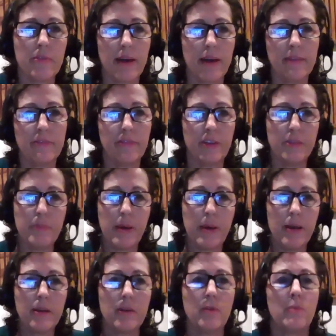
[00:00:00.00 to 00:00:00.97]
that
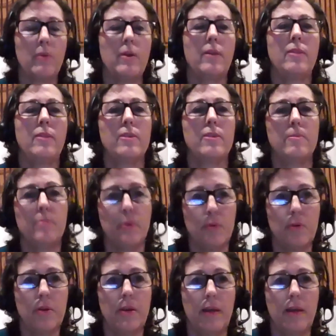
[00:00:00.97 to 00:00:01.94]
feedback with the
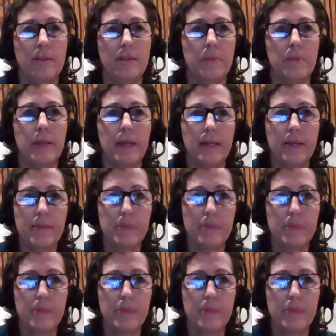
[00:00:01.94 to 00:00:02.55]
board and the planning